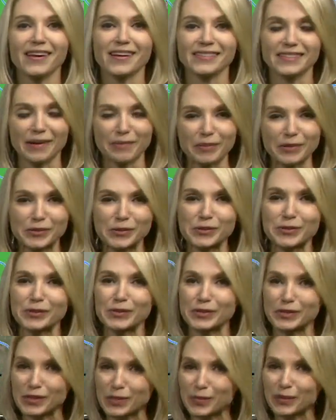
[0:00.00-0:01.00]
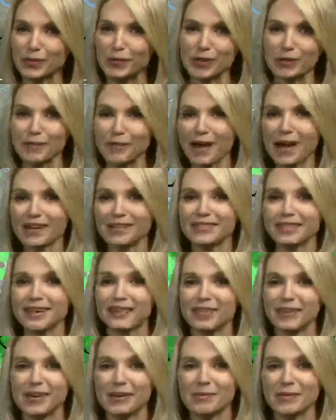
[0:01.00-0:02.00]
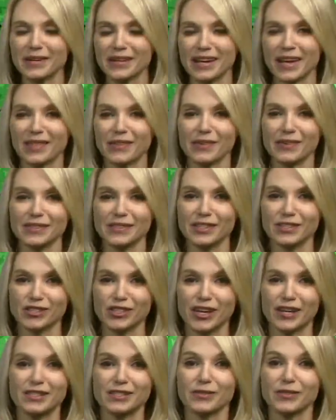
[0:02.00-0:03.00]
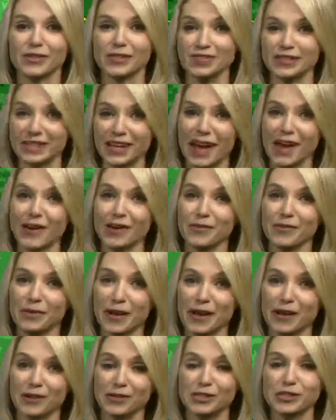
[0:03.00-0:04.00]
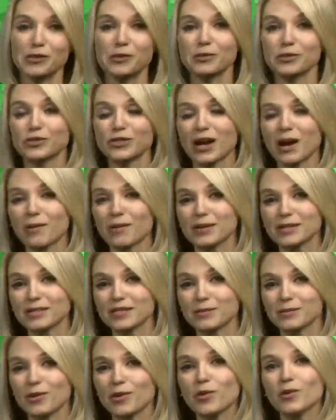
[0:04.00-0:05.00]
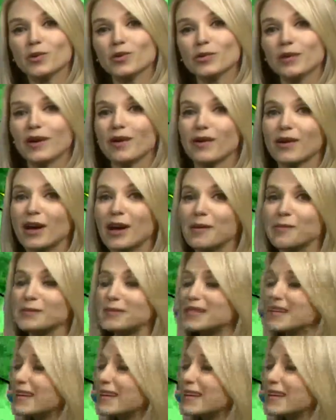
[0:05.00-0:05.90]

Temperatures are still pretty mild out there, but again, there is a chance for a scattered rain or snow shower as some cooler air comes